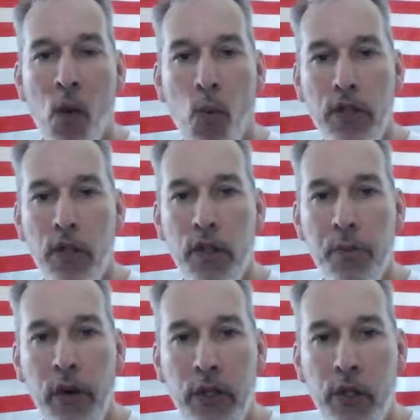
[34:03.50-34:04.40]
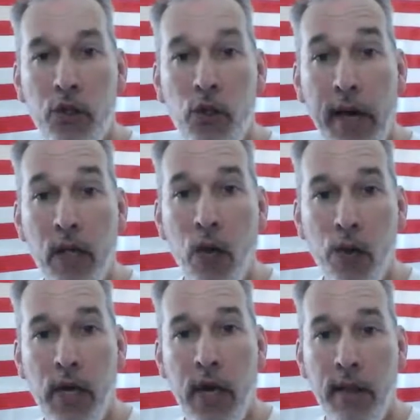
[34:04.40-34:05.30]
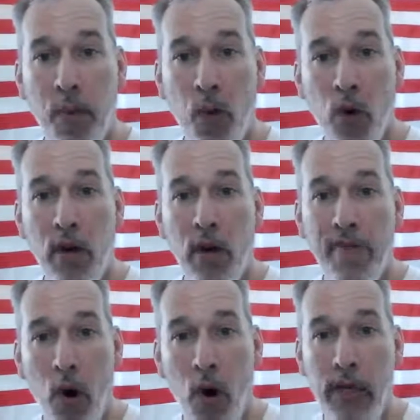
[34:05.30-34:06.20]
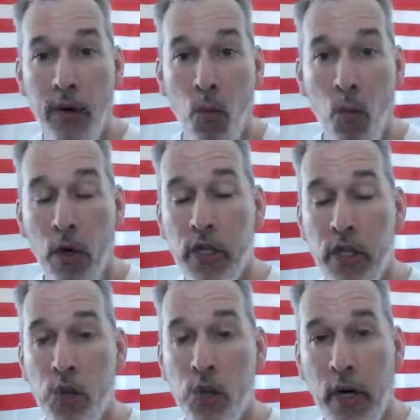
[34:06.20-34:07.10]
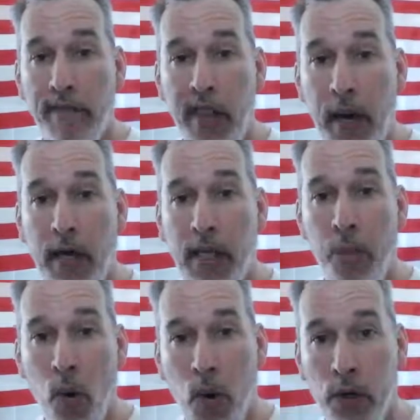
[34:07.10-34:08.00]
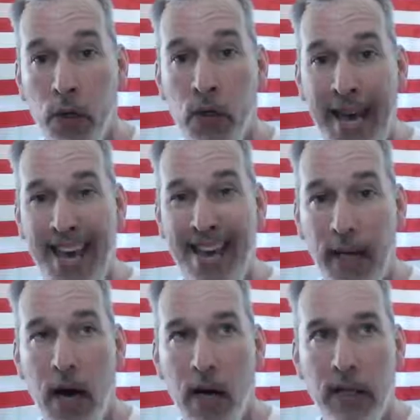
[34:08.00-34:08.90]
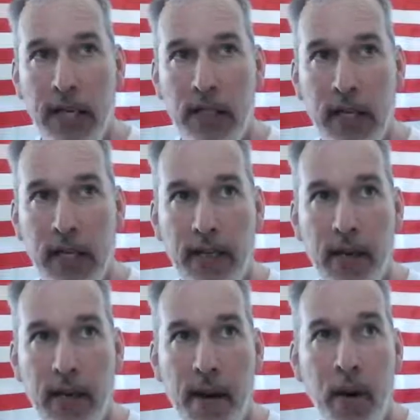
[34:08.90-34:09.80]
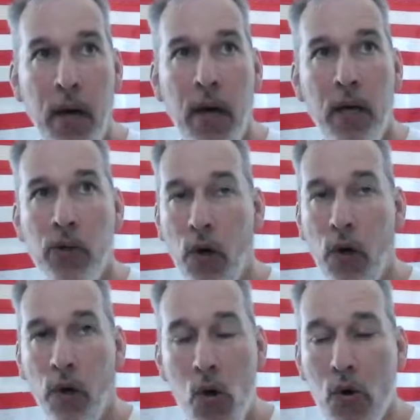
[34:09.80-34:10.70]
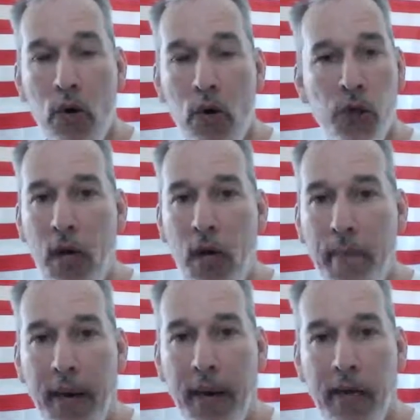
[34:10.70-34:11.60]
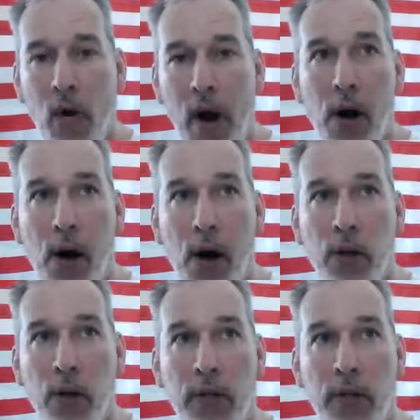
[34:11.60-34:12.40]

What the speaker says: what do the British do? They close down the port of Boston, which is one of the biggest ports in the colony. So no goods are coming in or out.